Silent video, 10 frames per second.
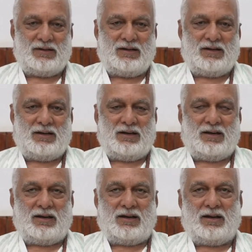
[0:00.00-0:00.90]

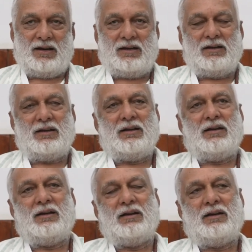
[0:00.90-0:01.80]

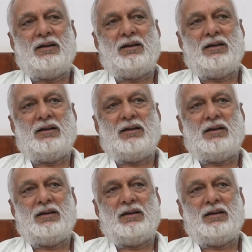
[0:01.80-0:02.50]
Nobody speaks.